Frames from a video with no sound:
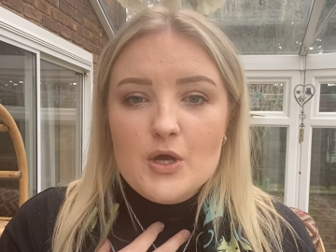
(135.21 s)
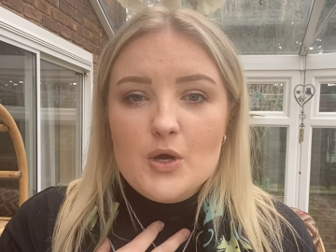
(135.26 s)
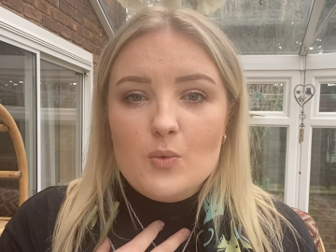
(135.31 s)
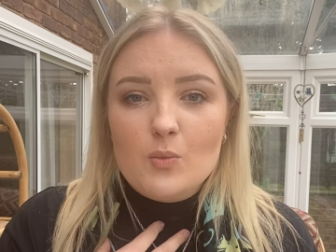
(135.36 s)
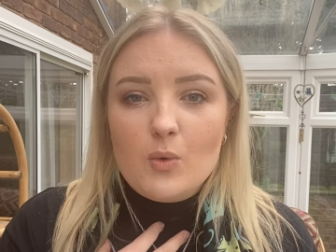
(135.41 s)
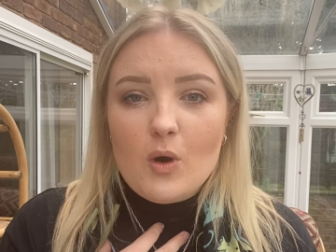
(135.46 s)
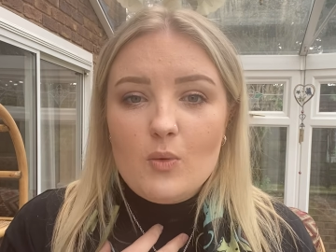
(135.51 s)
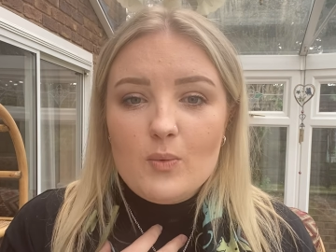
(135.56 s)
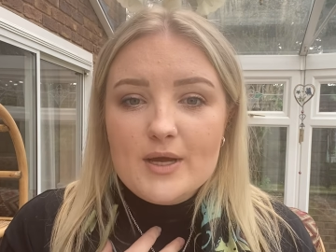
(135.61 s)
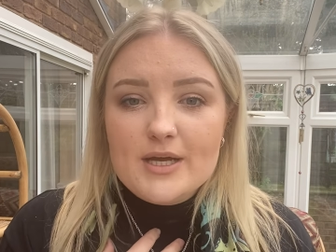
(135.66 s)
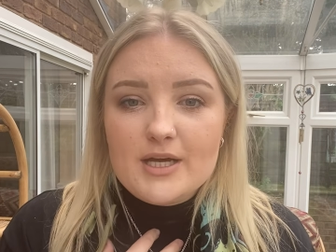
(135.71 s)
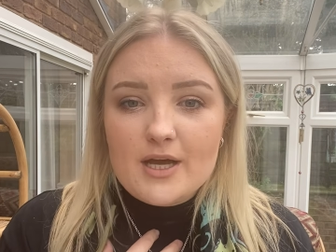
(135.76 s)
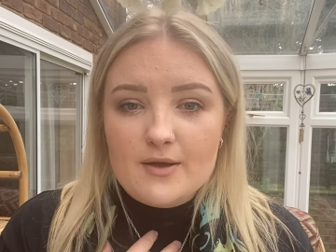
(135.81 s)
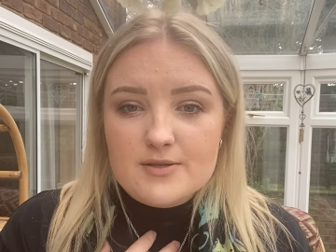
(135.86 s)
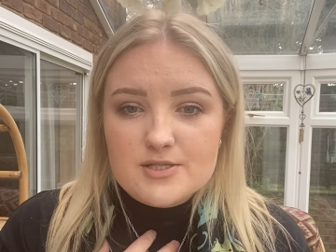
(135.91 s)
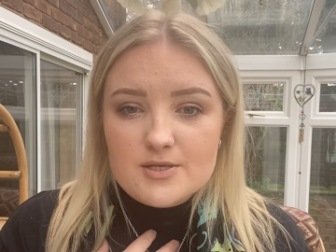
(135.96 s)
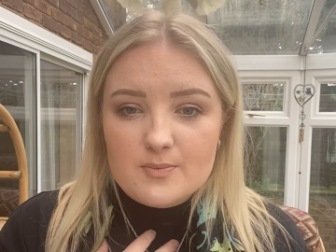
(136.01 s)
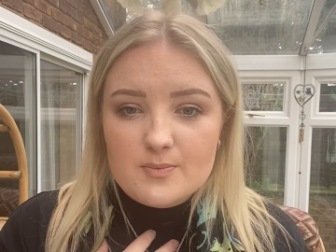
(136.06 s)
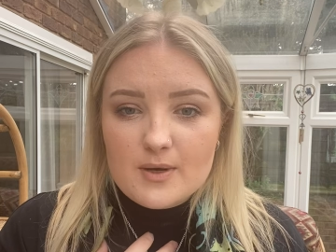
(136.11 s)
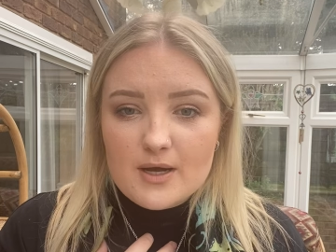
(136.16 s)
What we're going
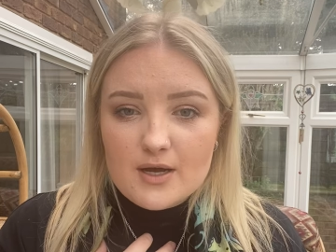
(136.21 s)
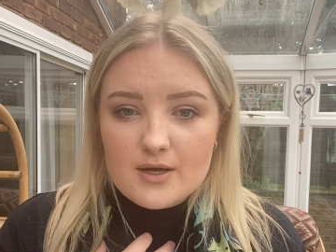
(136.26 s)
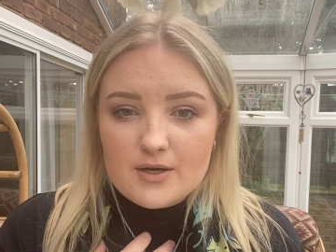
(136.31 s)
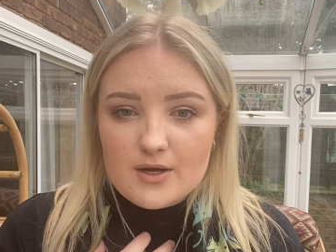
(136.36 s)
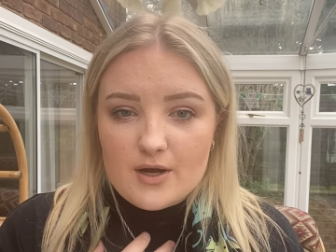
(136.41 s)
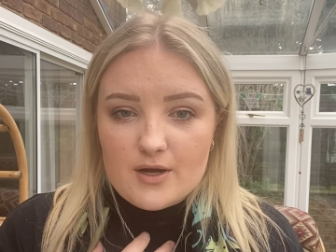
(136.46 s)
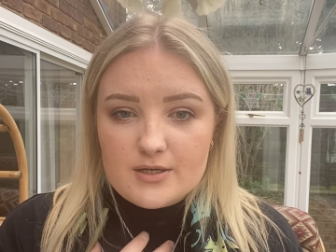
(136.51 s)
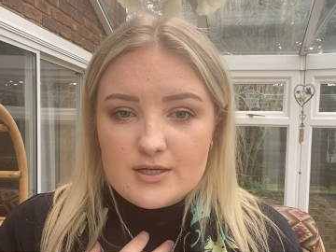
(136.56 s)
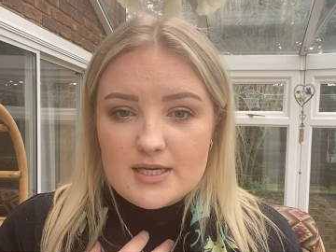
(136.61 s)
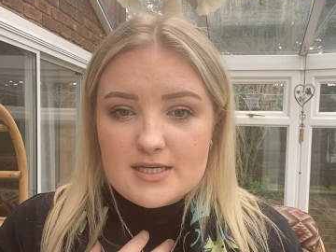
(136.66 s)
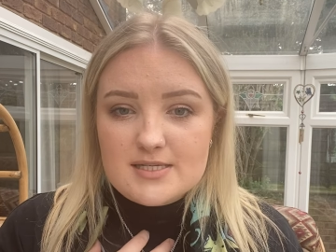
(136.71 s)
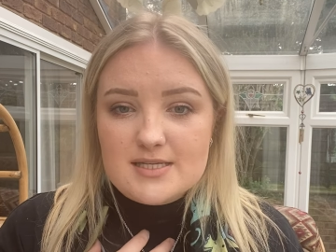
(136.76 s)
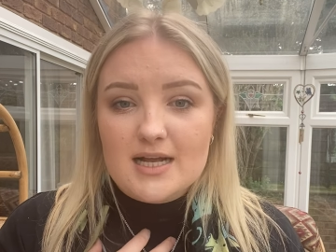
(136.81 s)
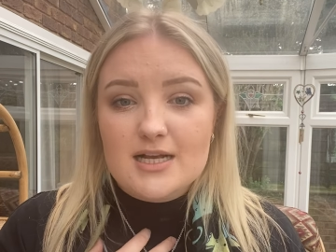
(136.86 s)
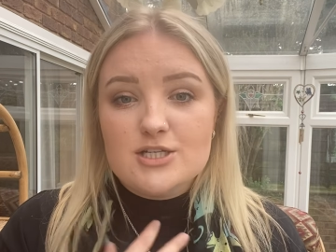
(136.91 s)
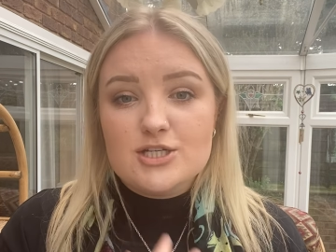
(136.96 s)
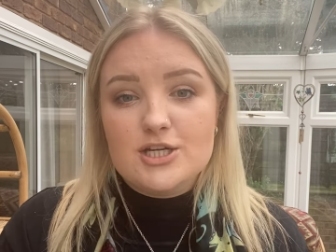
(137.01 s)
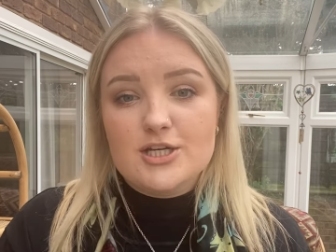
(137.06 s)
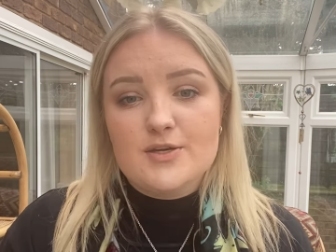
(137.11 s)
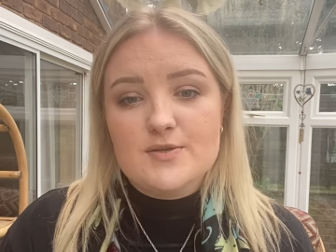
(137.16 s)
to work on is
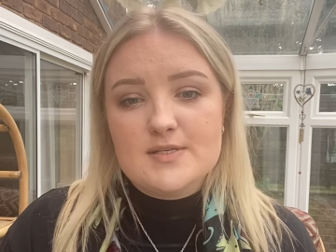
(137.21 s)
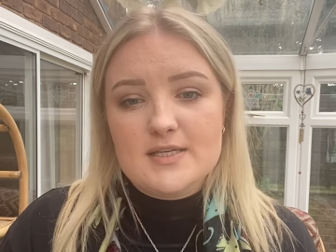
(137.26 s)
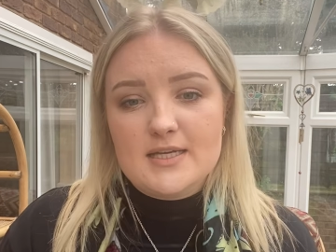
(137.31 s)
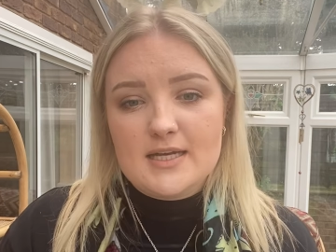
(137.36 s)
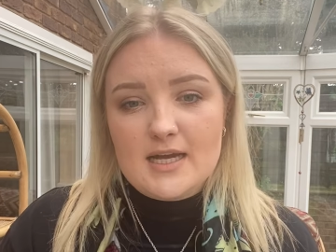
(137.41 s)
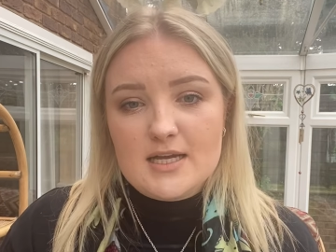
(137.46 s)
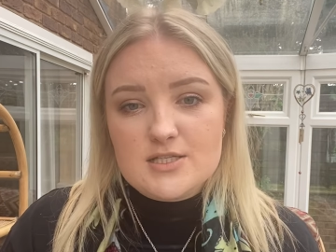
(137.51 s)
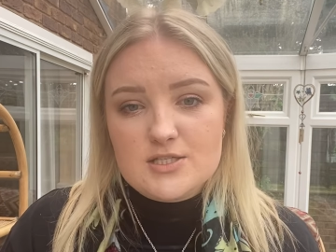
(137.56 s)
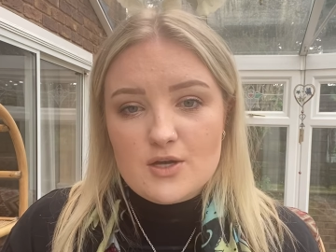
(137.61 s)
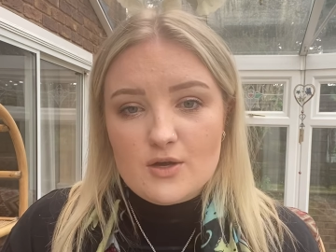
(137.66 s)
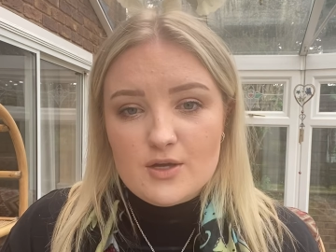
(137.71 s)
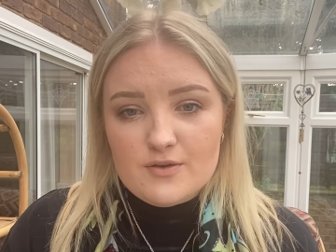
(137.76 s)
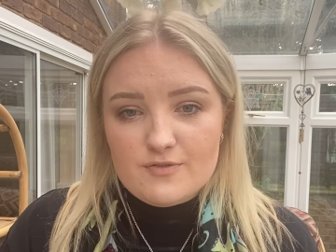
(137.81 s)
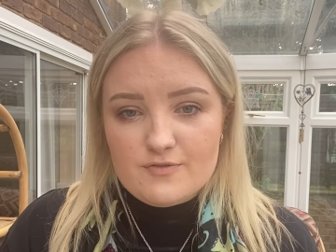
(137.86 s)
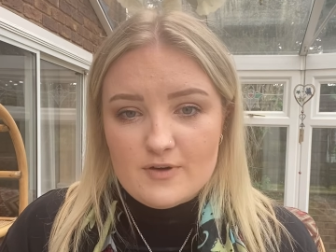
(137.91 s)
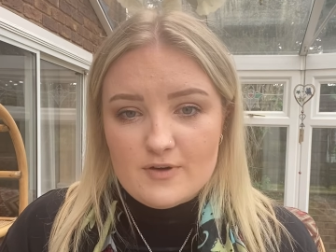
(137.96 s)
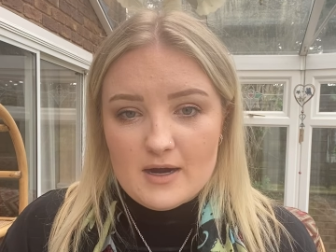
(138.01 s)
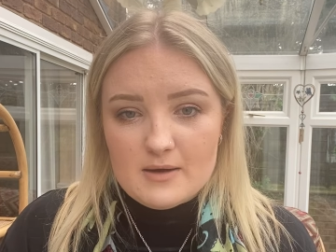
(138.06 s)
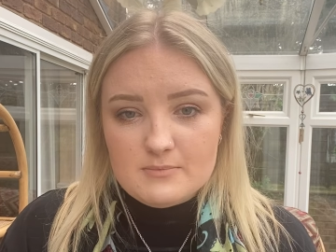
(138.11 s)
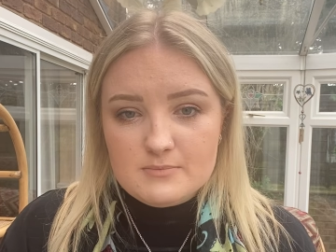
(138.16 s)
actually using our
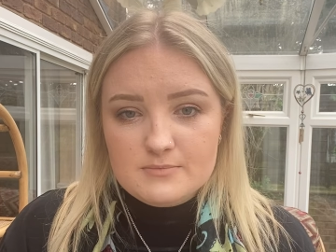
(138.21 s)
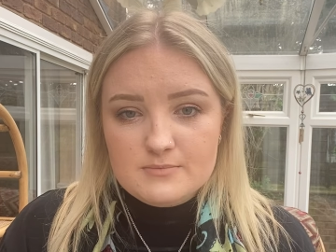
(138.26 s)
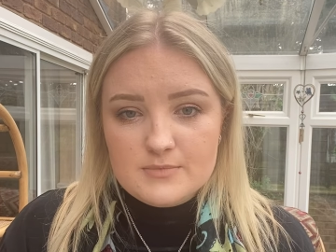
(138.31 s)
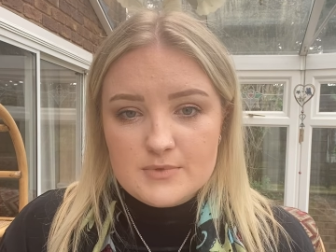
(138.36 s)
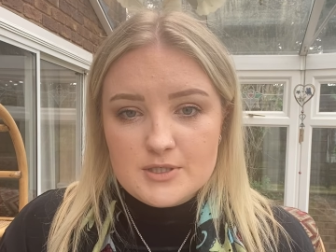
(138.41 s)
diaphragm